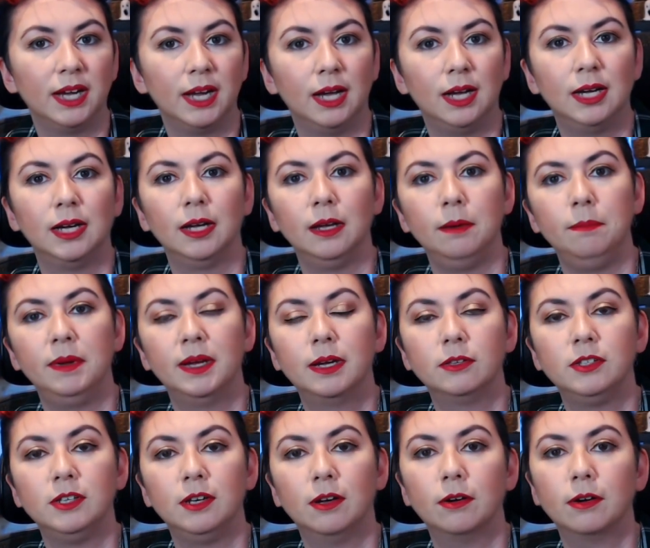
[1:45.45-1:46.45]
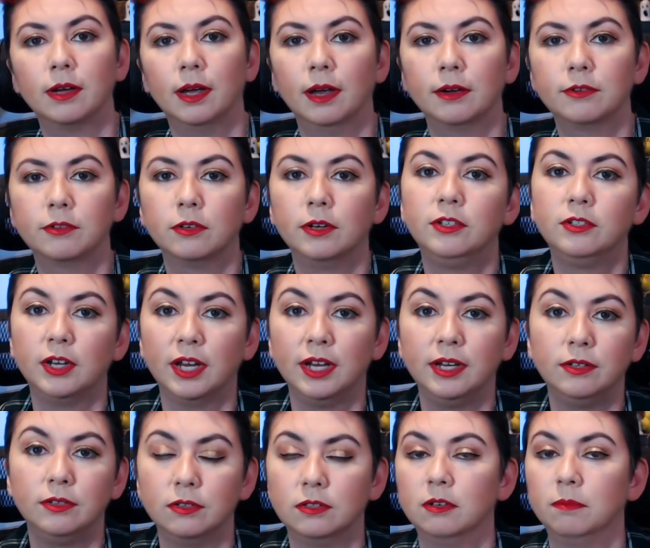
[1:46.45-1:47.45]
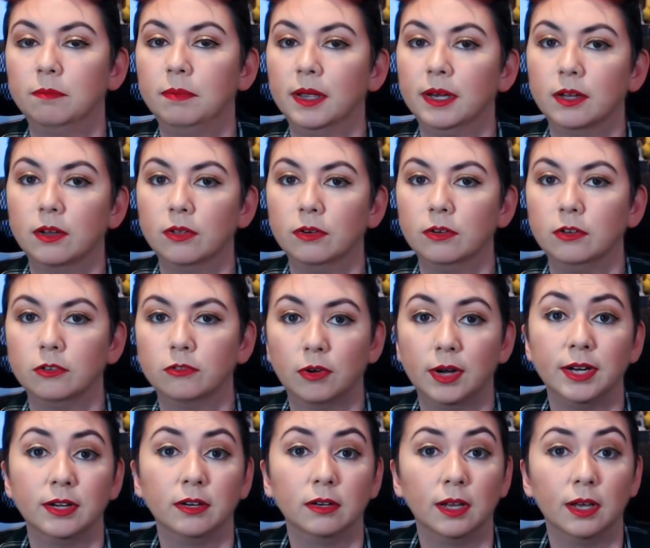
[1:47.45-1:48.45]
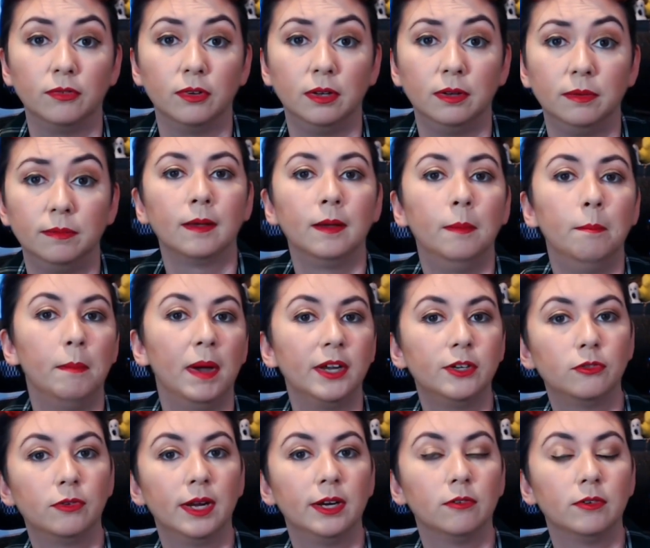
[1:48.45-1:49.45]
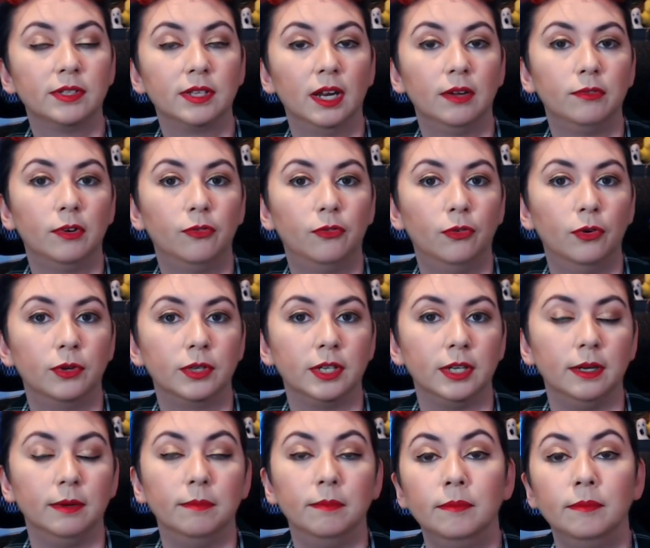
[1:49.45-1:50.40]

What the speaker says: eye because the arc actually changes depending on your trainer level. My trainer is level 40,